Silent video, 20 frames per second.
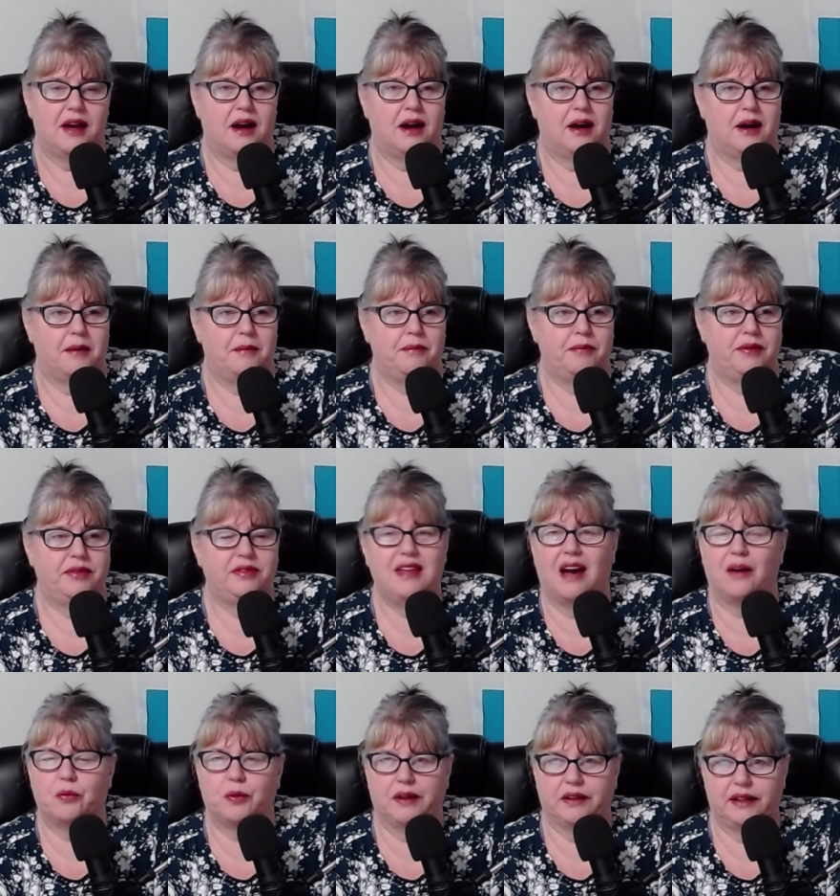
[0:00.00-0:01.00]
Um,
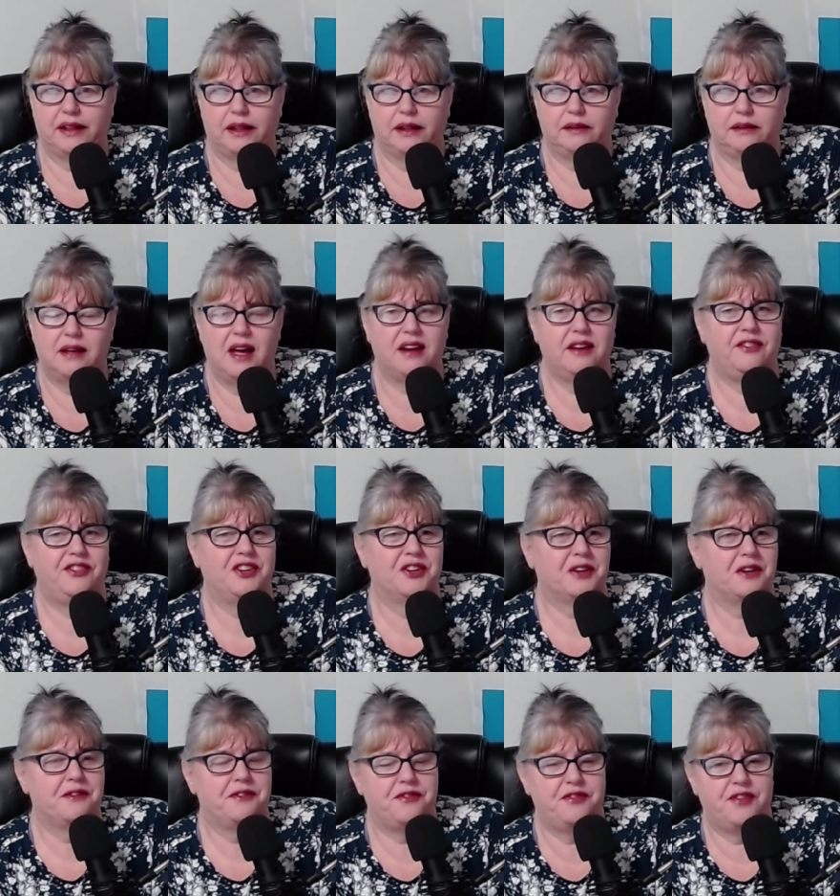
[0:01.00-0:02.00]
not really. Not if
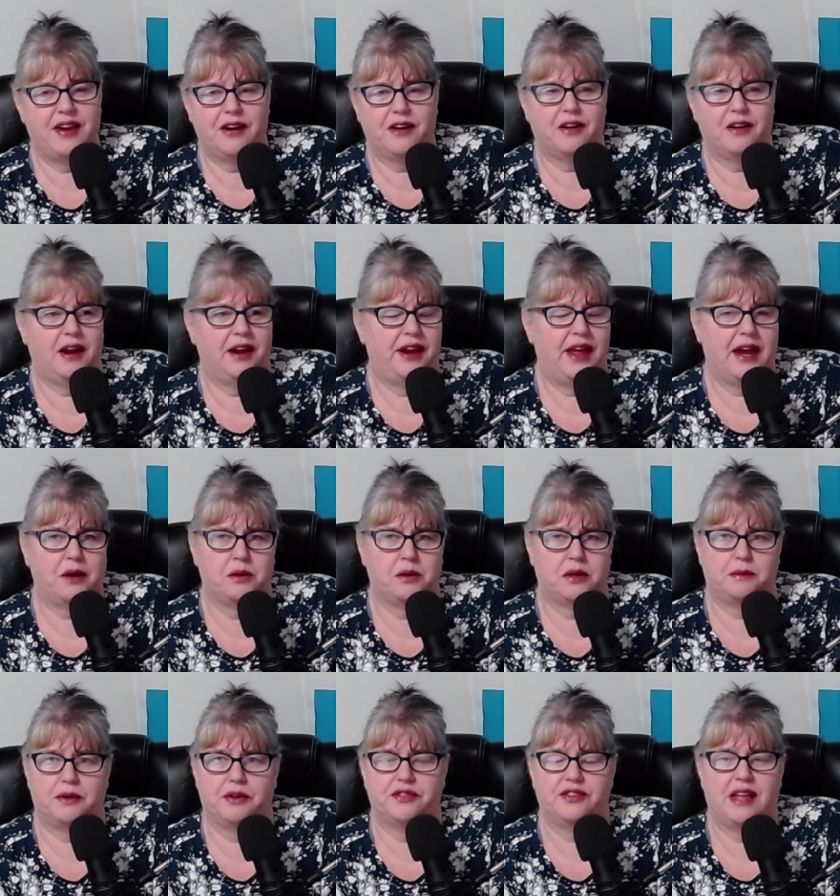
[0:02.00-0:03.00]
you're a fair and
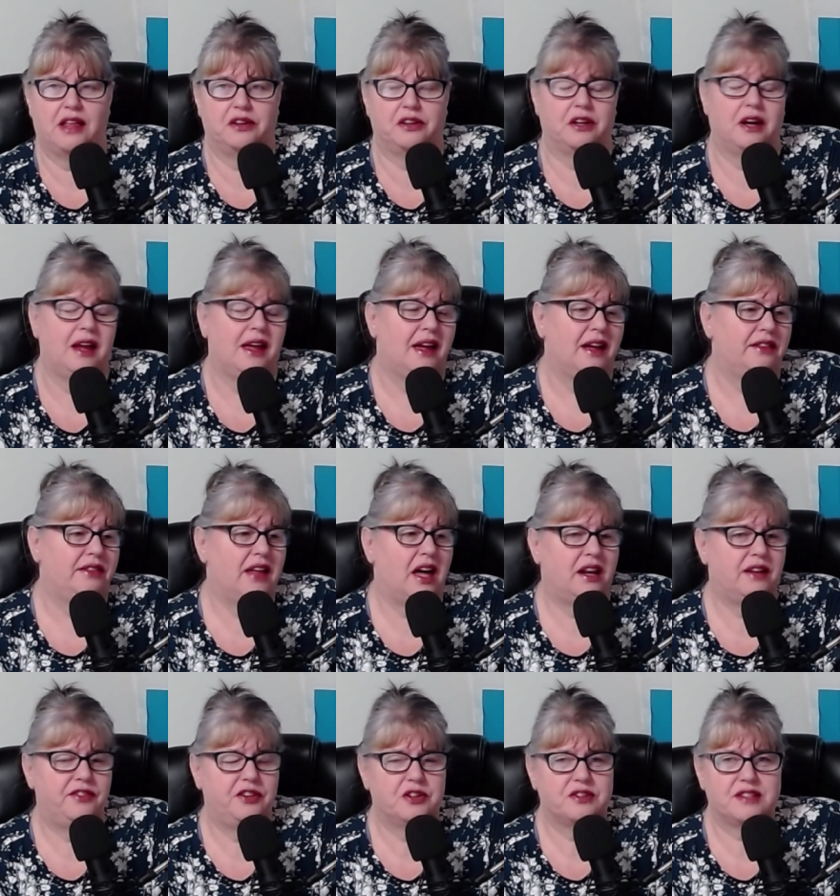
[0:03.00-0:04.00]
equitable seller.
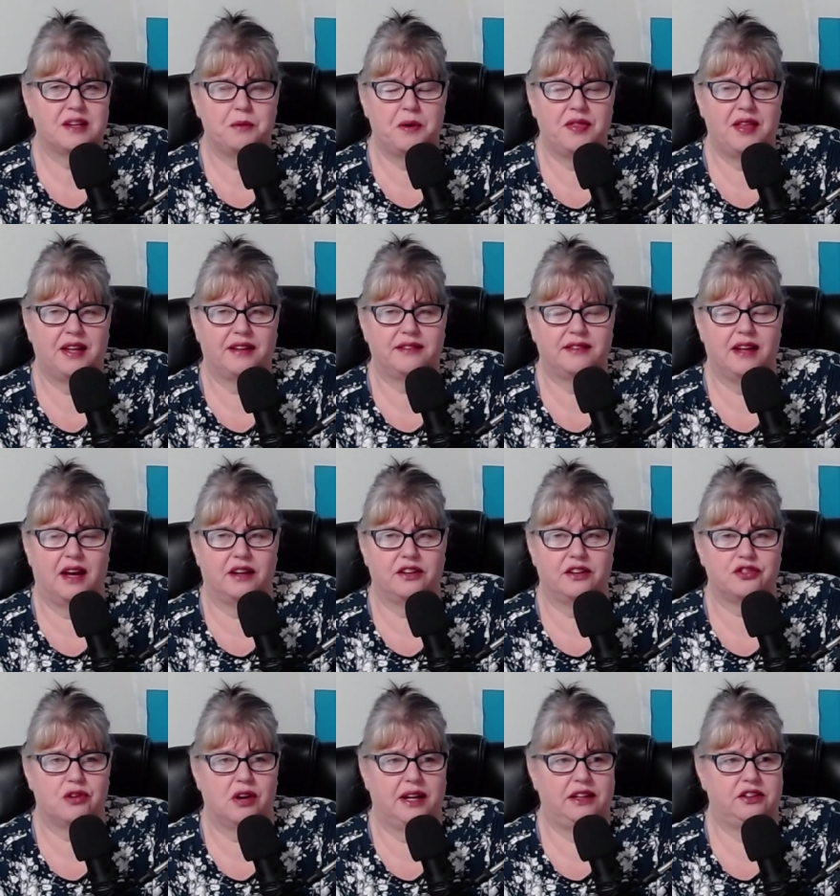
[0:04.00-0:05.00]
Not if you're someone that's
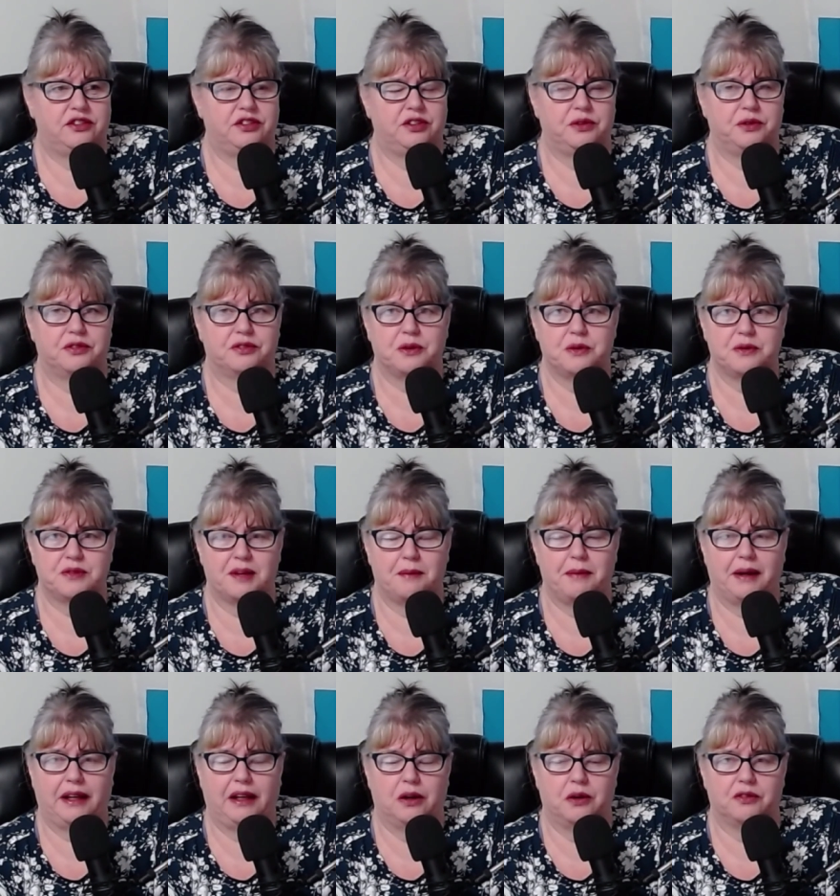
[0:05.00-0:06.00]
not trying to screw
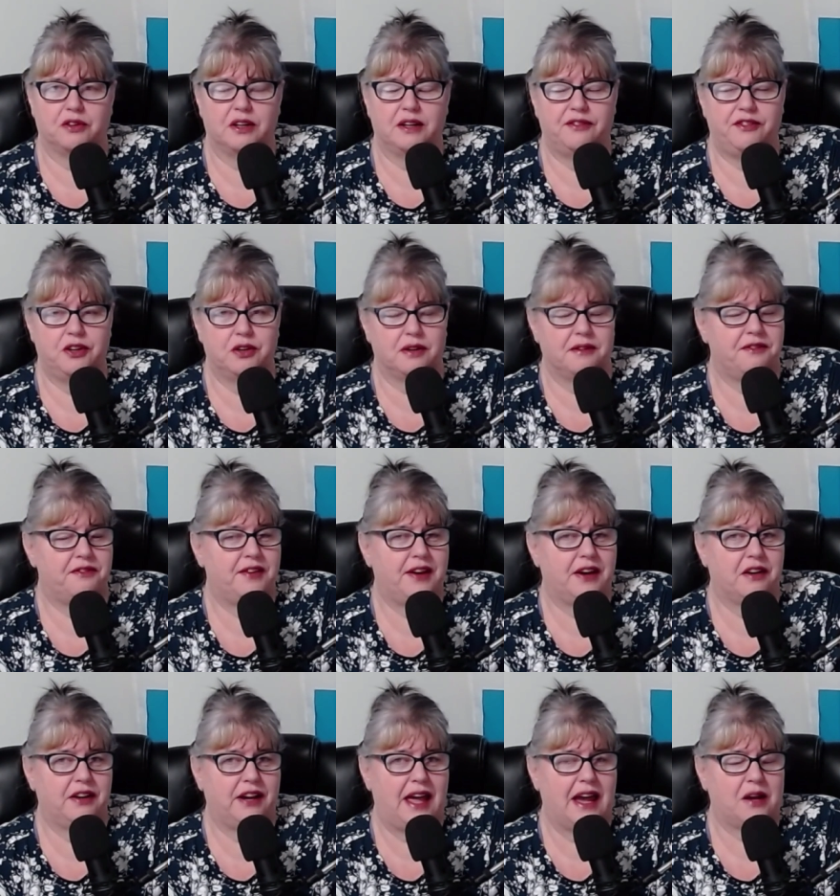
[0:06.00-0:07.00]
somebody over. If you're a
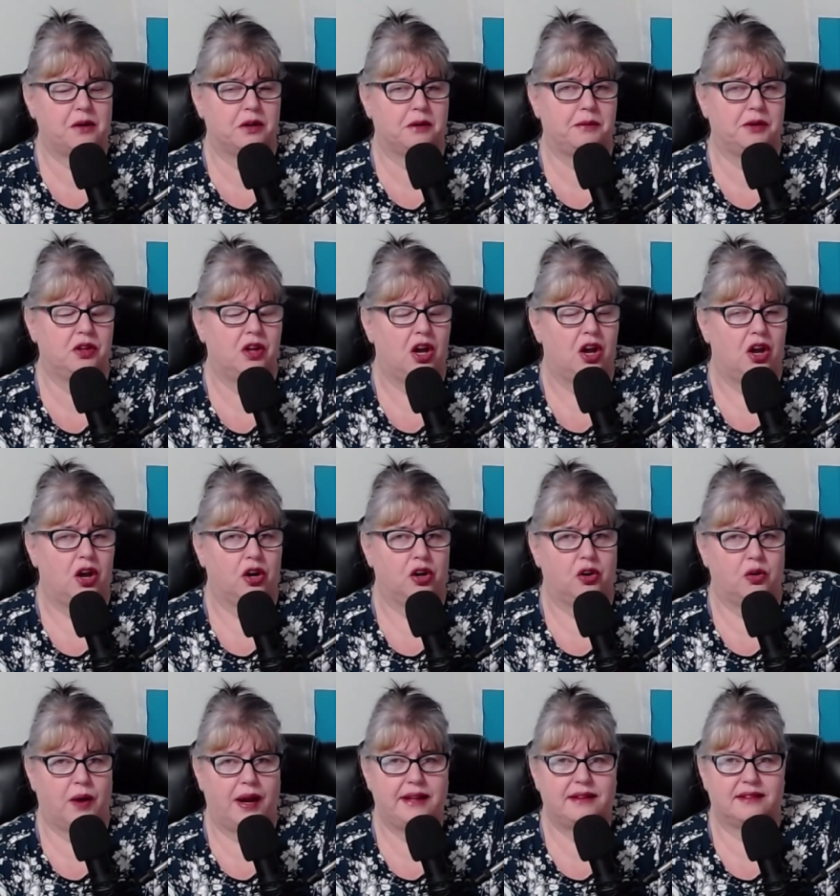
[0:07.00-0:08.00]
fair and equitable,
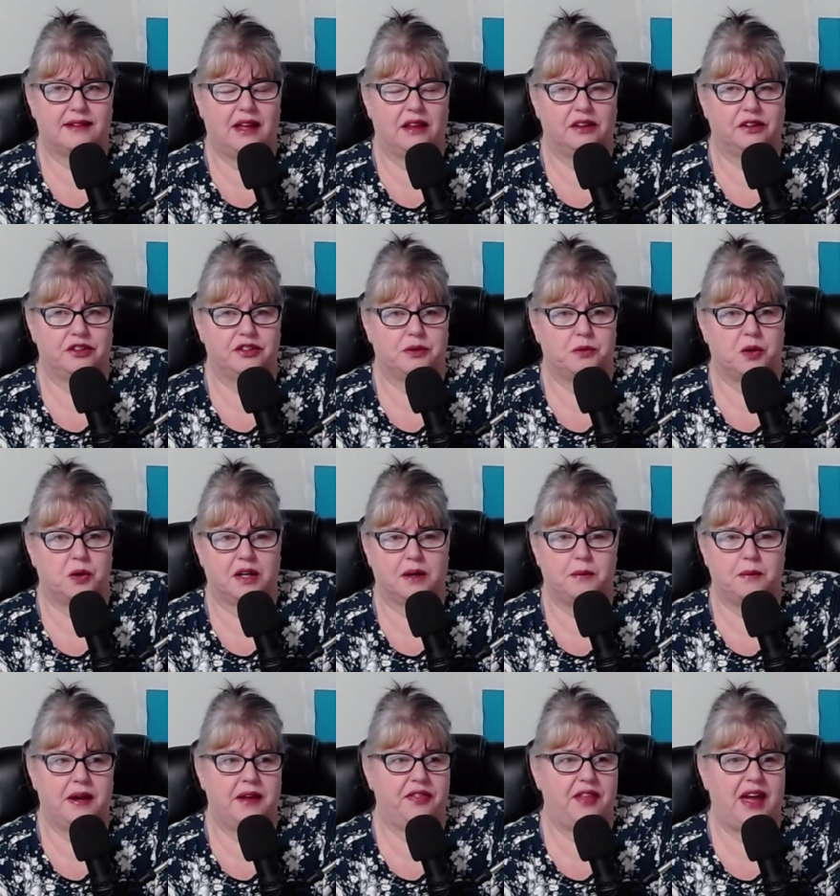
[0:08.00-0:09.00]
great seller to
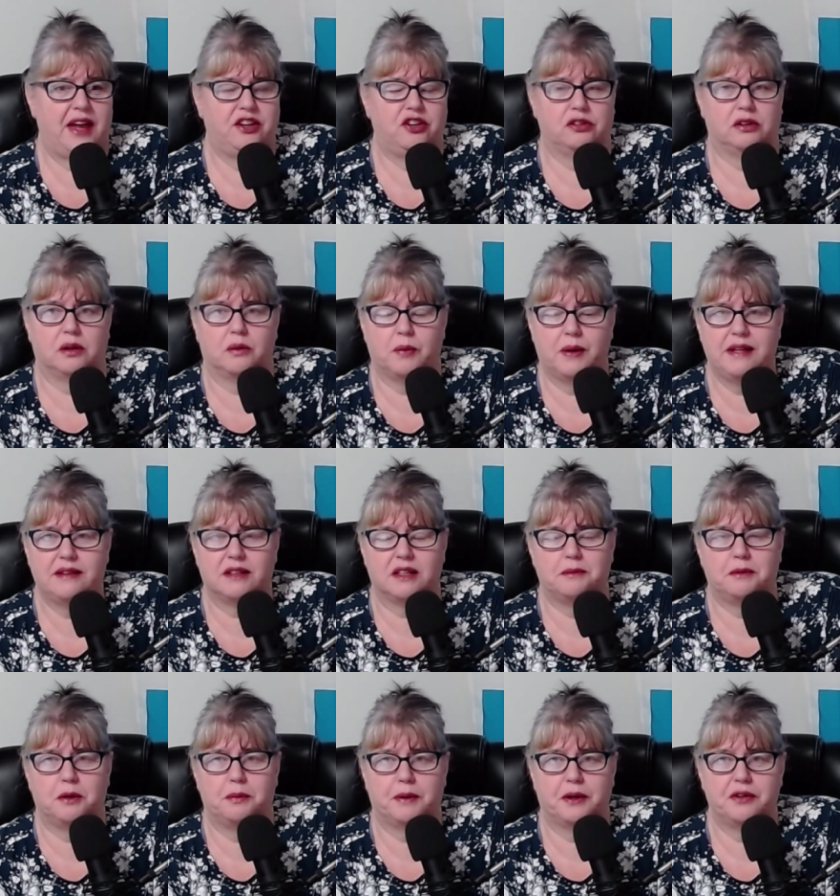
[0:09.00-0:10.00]
work with and you're a
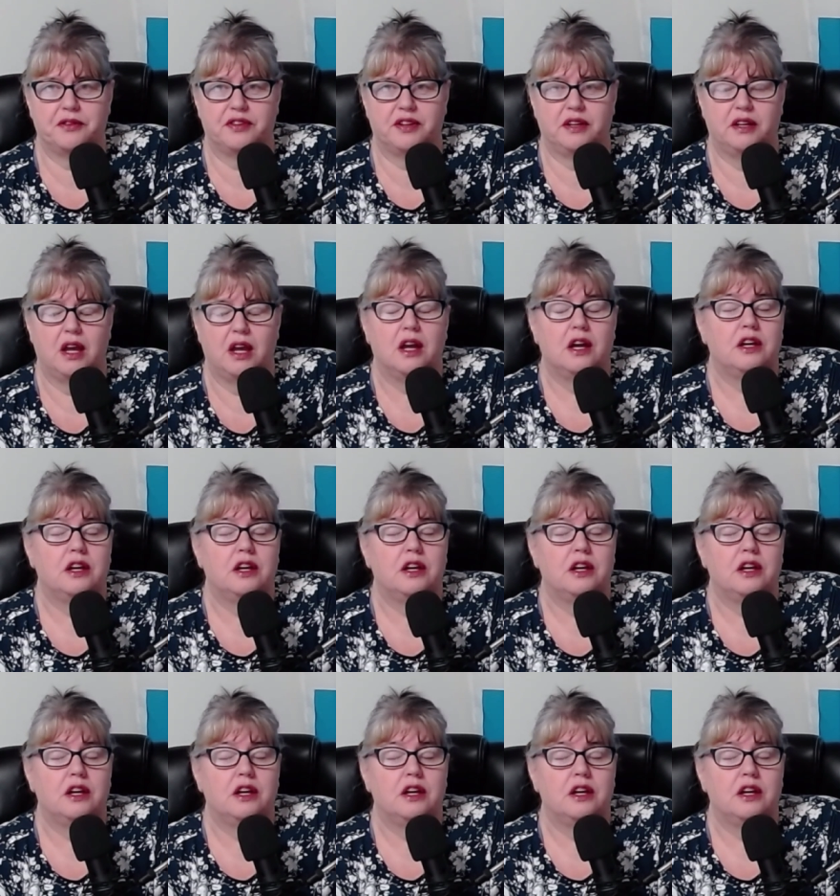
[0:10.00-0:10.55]
reasonable person,